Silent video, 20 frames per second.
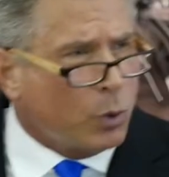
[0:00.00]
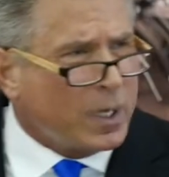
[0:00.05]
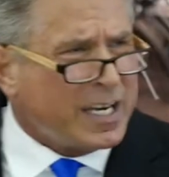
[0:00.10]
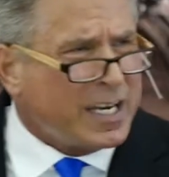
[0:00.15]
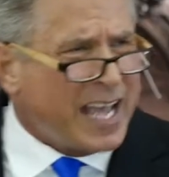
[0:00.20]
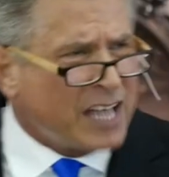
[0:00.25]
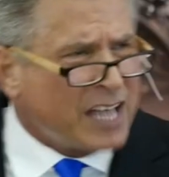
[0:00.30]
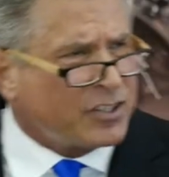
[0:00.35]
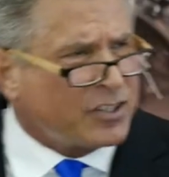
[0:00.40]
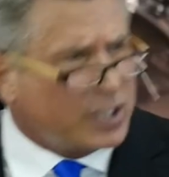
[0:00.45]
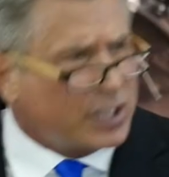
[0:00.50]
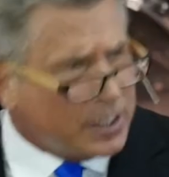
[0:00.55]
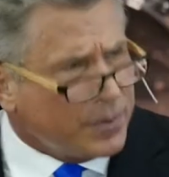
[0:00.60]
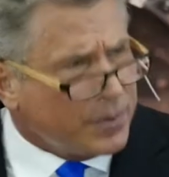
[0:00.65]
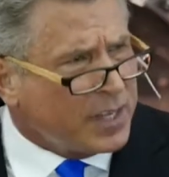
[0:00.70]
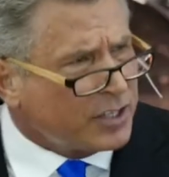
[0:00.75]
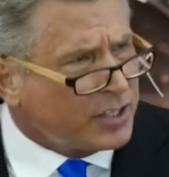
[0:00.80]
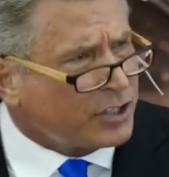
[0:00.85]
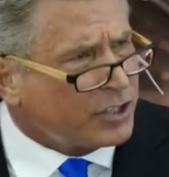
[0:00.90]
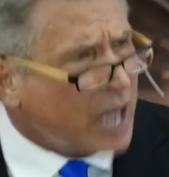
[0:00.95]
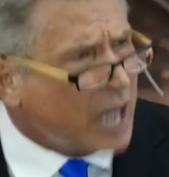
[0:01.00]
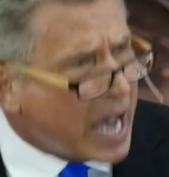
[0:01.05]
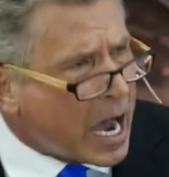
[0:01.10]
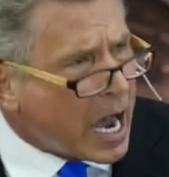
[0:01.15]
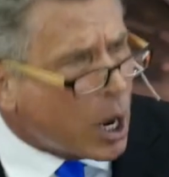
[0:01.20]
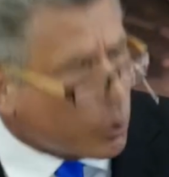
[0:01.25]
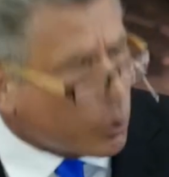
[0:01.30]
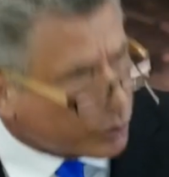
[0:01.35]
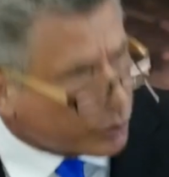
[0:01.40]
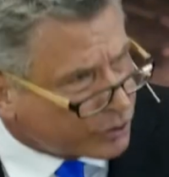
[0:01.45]
a nest in this
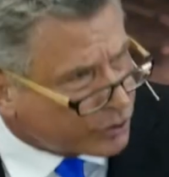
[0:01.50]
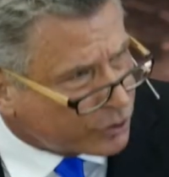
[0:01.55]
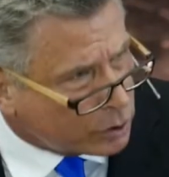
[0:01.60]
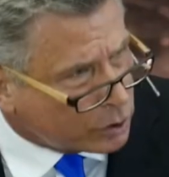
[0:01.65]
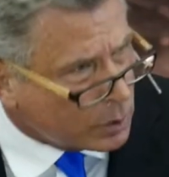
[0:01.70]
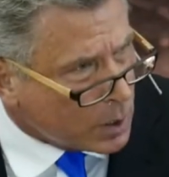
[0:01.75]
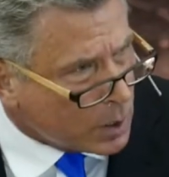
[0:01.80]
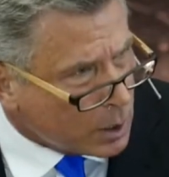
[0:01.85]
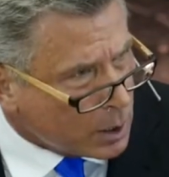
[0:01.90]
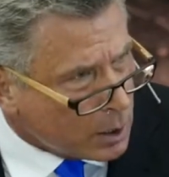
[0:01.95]
house.